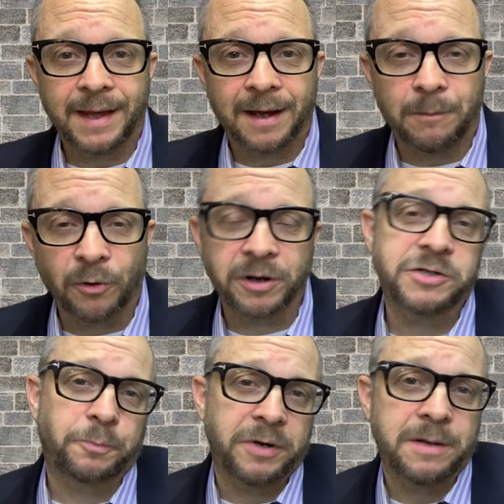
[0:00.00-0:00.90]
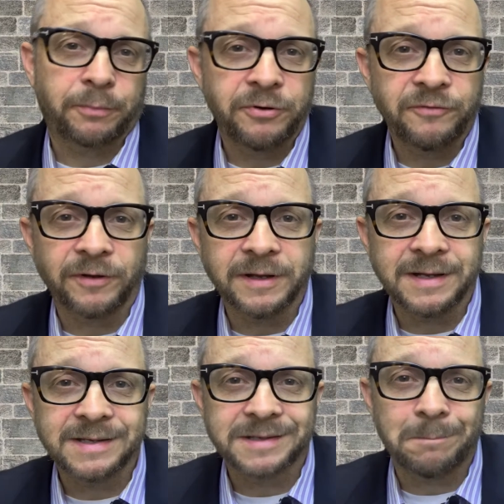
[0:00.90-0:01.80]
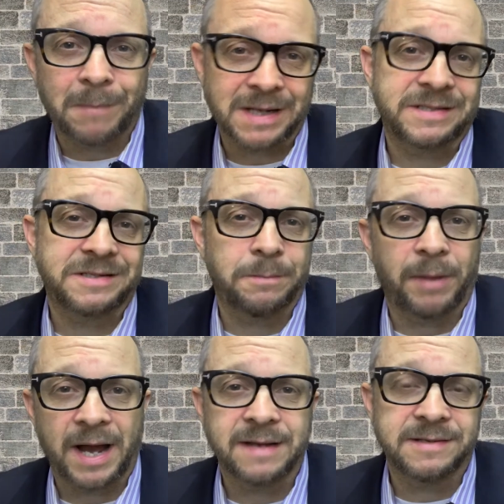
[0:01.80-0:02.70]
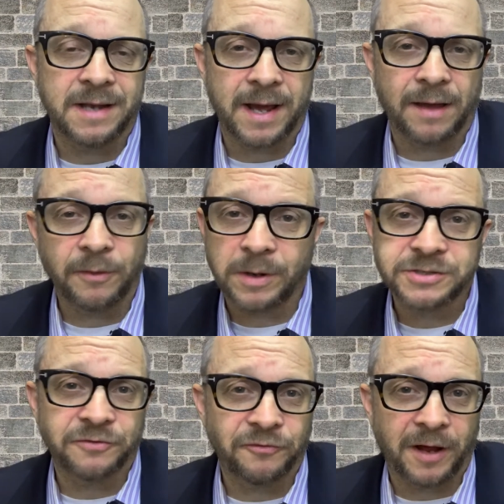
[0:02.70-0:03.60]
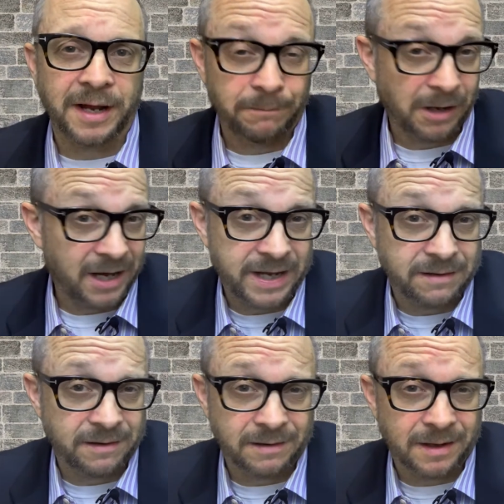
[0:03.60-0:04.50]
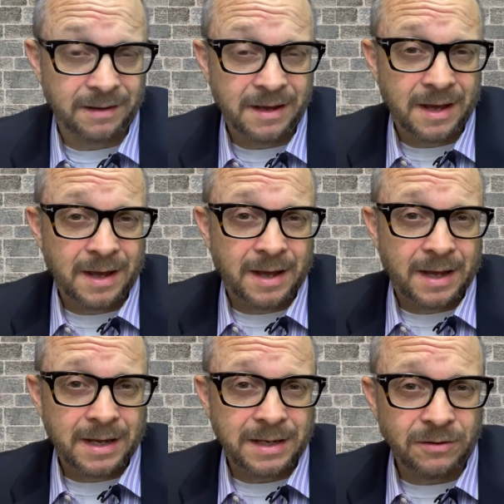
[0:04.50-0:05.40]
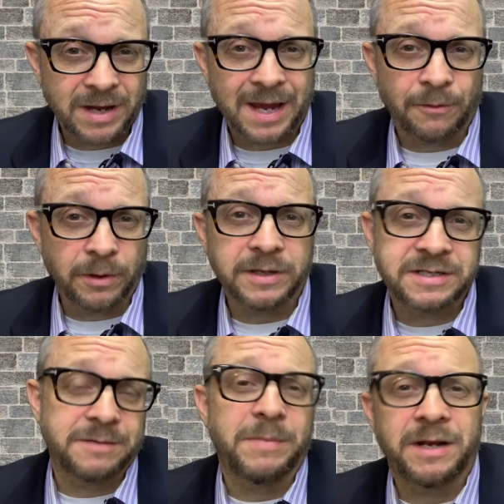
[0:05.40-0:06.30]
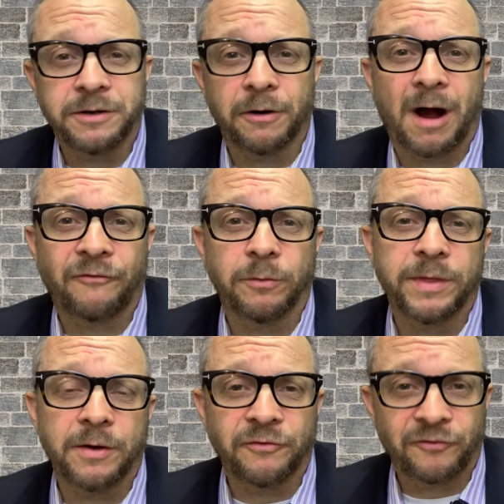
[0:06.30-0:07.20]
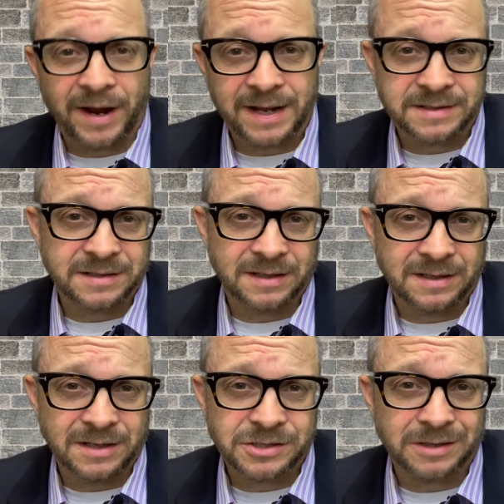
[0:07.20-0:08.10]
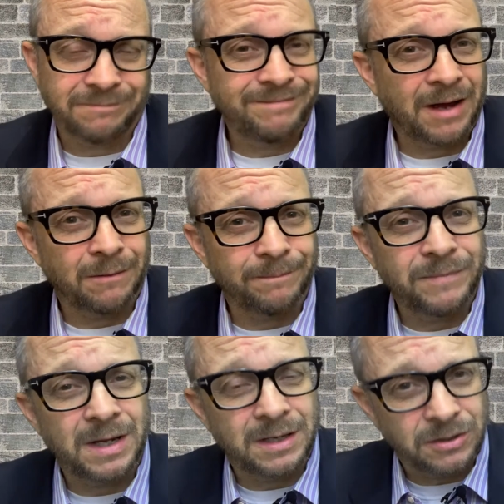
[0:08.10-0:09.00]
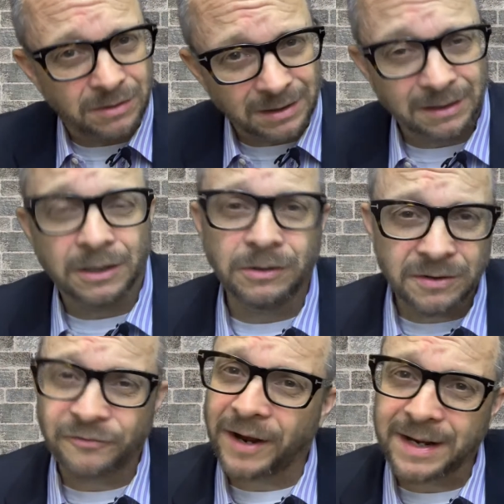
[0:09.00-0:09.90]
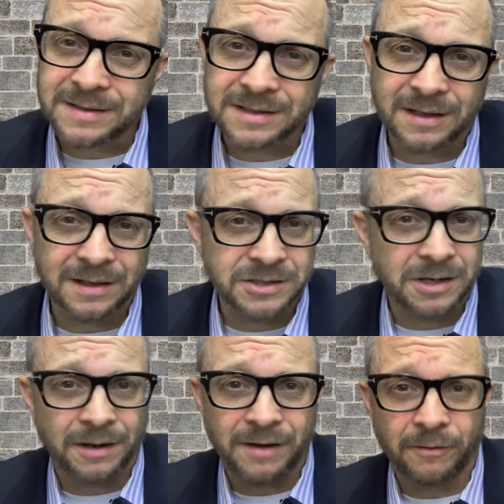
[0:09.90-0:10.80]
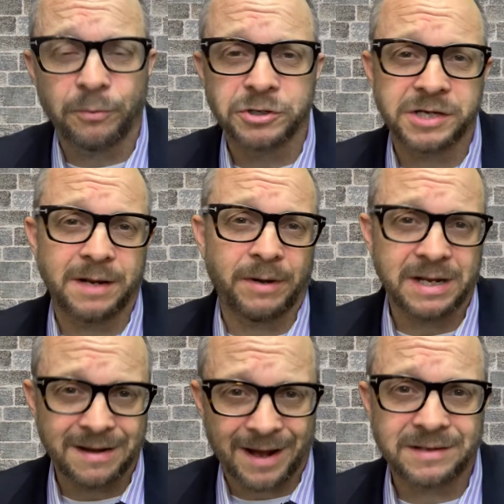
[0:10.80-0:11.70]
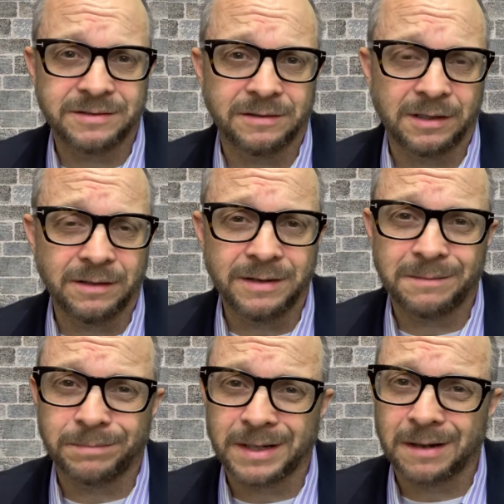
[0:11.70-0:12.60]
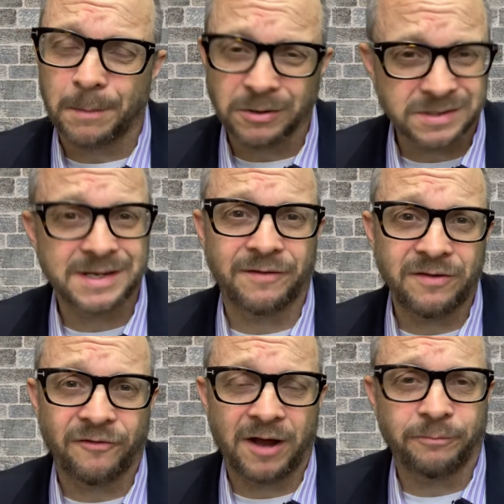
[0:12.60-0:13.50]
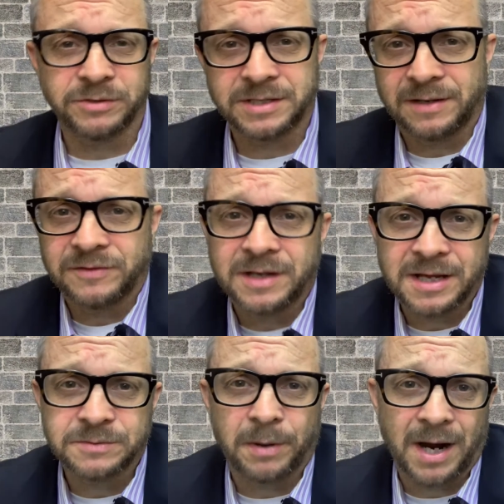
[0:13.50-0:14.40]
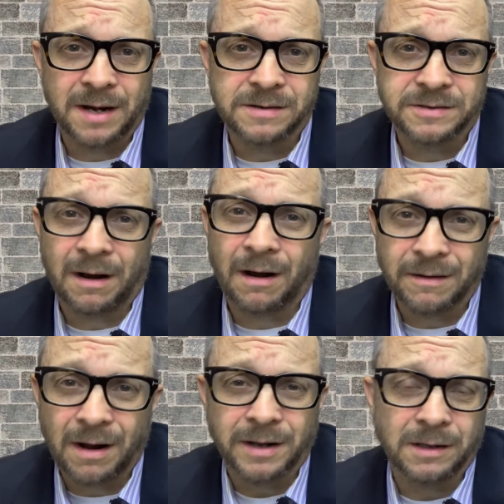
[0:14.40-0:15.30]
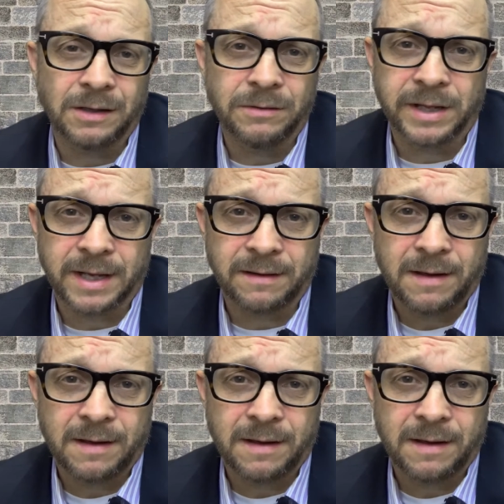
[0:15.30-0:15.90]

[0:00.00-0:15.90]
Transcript: A mortgage pre-approval is a must to buy today. Otherwise, you're flying blind, and you can't really submit your offer without a financing condition. Now, you can include the financing condition. I'll never push anybody not to include it, but about 75% of today's buyers are not including it.